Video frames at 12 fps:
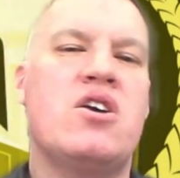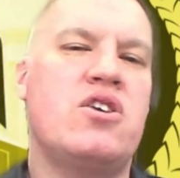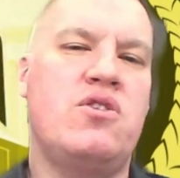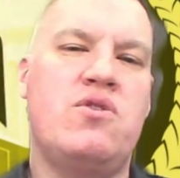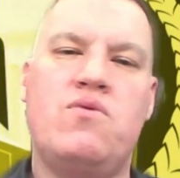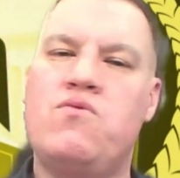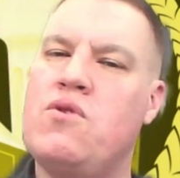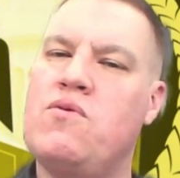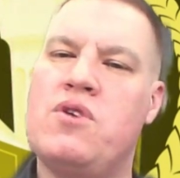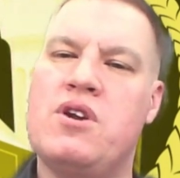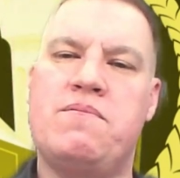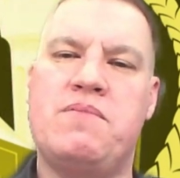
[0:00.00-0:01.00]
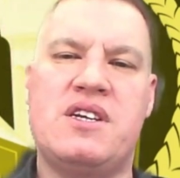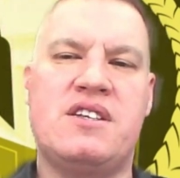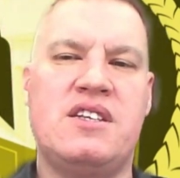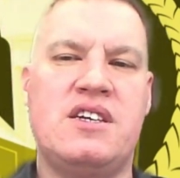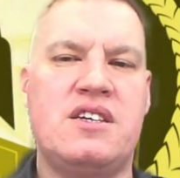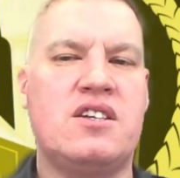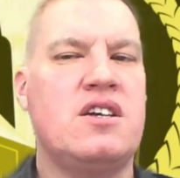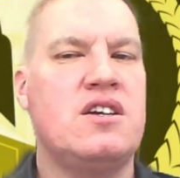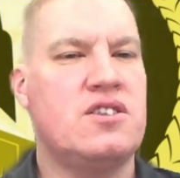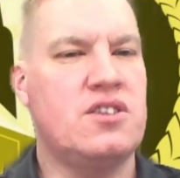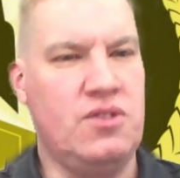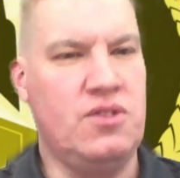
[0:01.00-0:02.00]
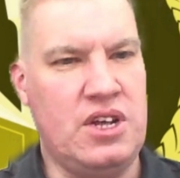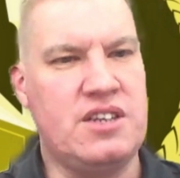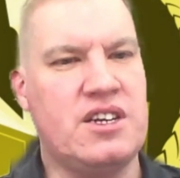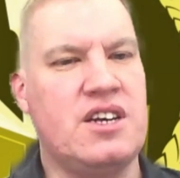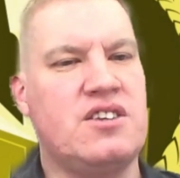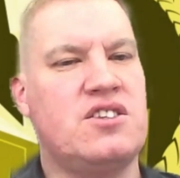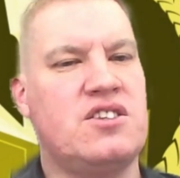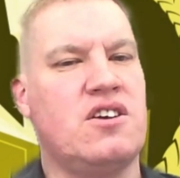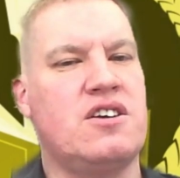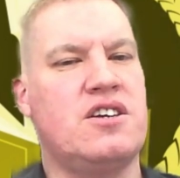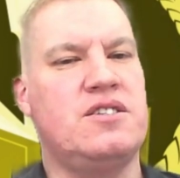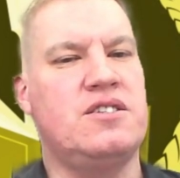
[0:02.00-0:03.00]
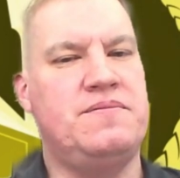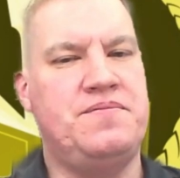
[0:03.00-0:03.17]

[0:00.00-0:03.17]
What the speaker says: You won't want to miss this, so let's get started.